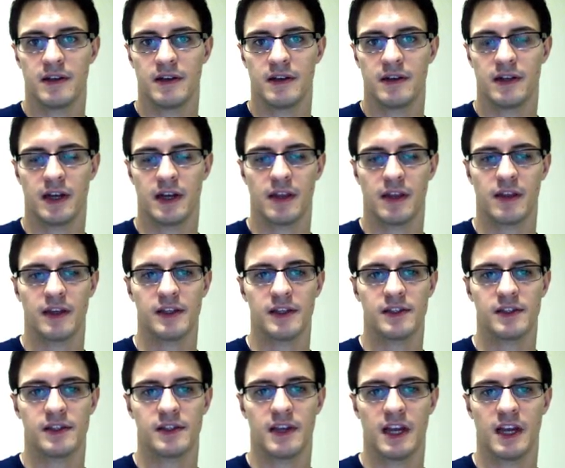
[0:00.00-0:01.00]
like
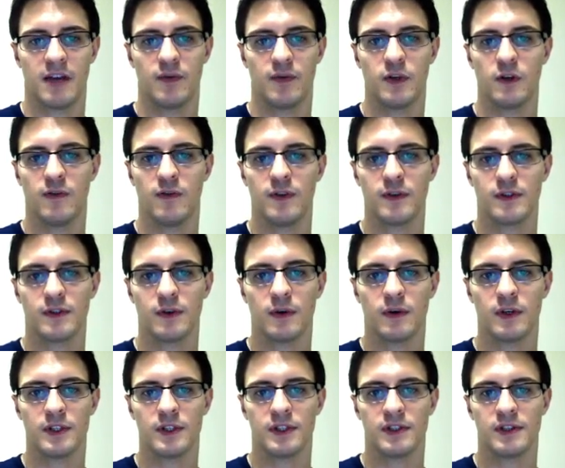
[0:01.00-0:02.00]
this. And if we do a view
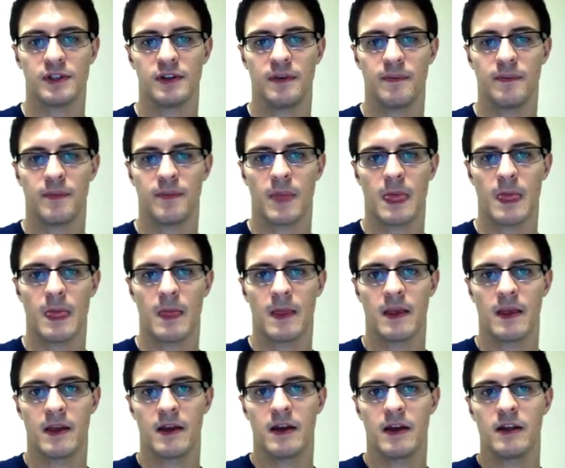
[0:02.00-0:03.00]
source,
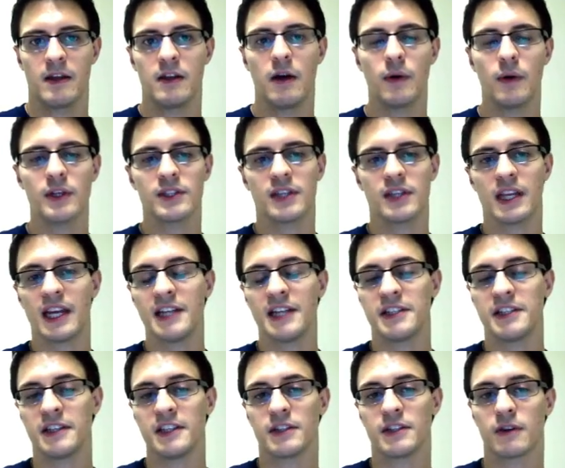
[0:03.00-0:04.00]
notice that each of
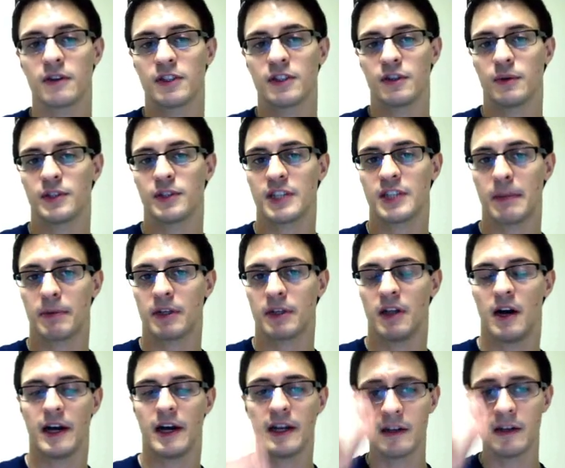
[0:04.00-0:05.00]
these turns into a separate
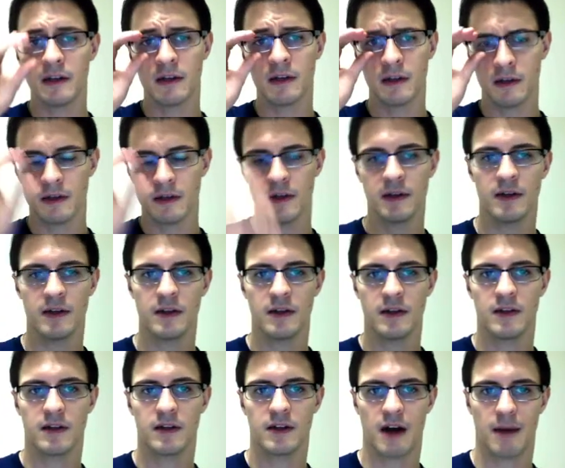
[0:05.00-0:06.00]
line,
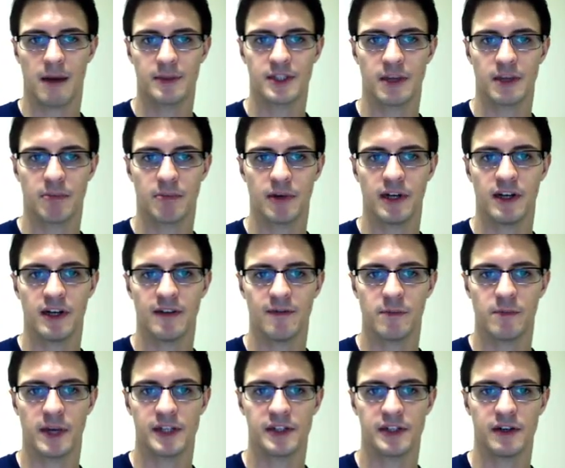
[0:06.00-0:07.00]
comma-separated
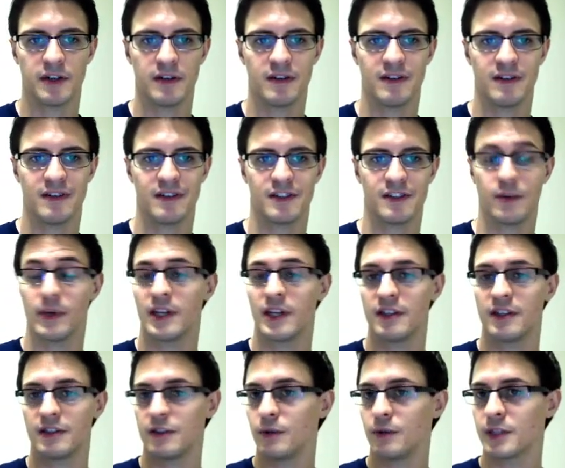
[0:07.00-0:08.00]
information, so we
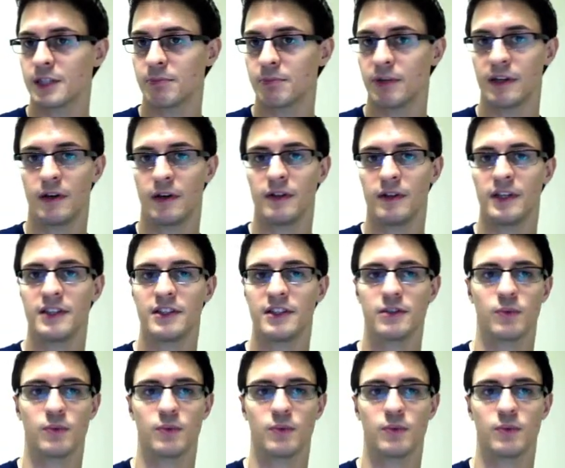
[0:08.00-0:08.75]
could do a split on these as